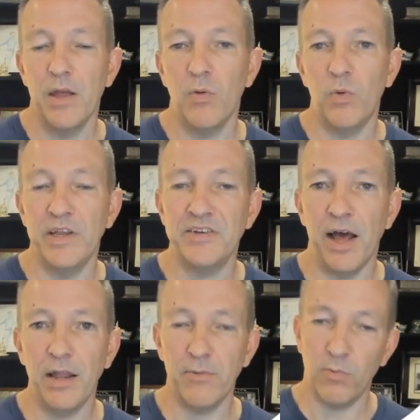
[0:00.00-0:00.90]
When you
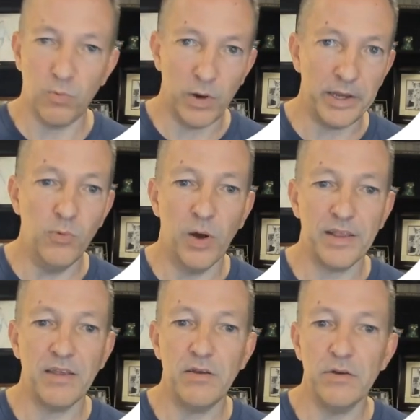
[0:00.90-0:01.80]
tell it what you want it
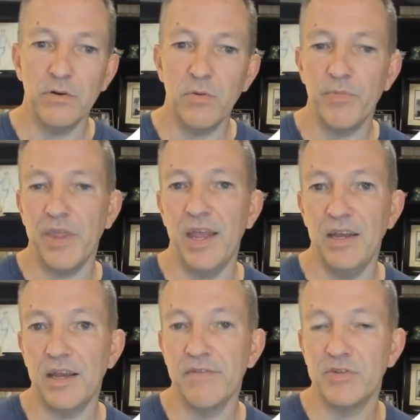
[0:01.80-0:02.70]
to do and
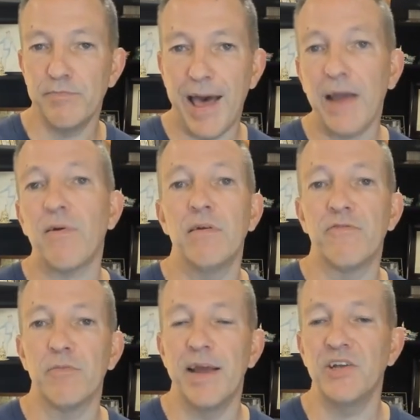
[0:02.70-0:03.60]
you give some background
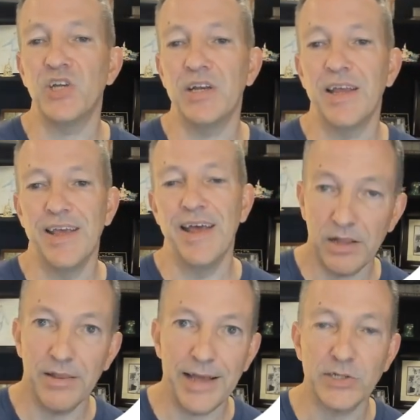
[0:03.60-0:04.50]
information,
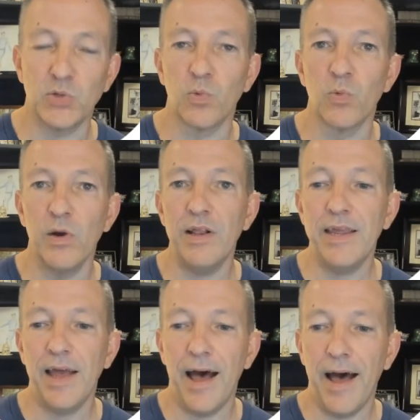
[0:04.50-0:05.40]
that is really
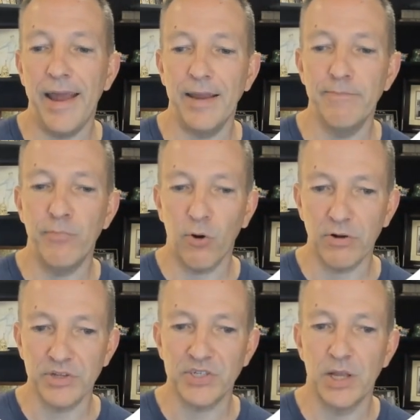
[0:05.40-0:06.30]
high
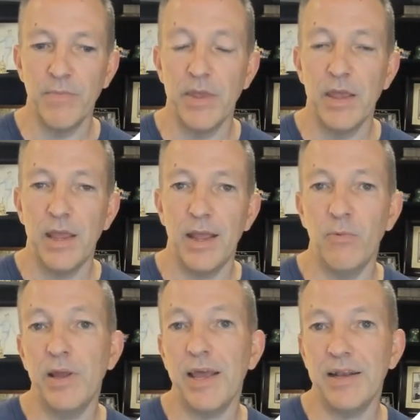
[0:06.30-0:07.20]
importance. And
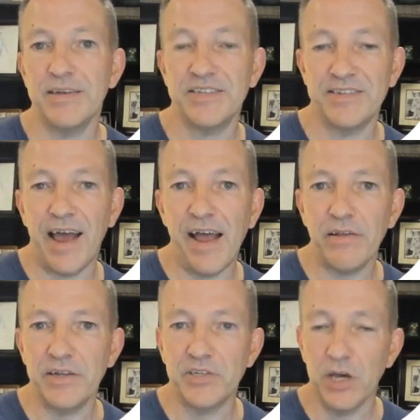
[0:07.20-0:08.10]
when you get into style
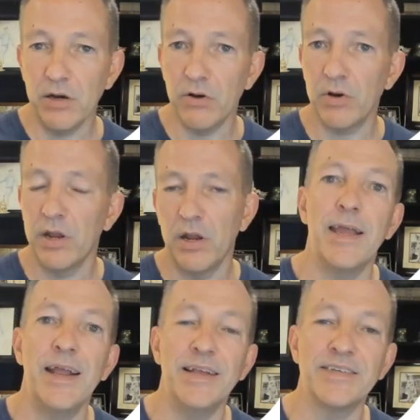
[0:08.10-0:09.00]
and tone,
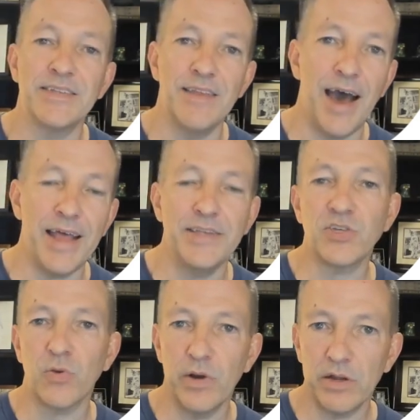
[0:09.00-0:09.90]
it is not as
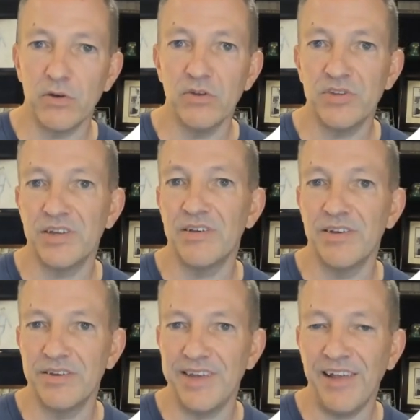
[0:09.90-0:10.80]
critical to
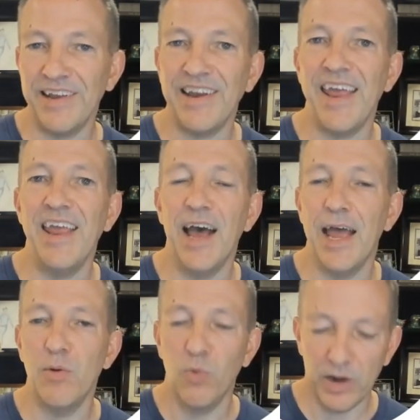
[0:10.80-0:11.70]
telling
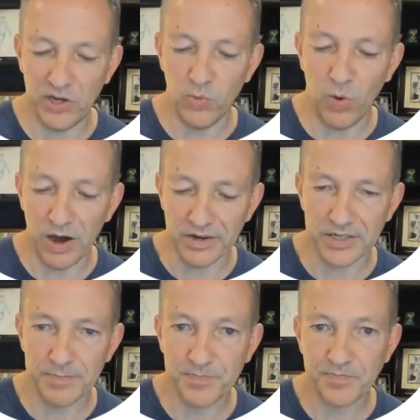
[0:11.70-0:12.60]
AI what you want.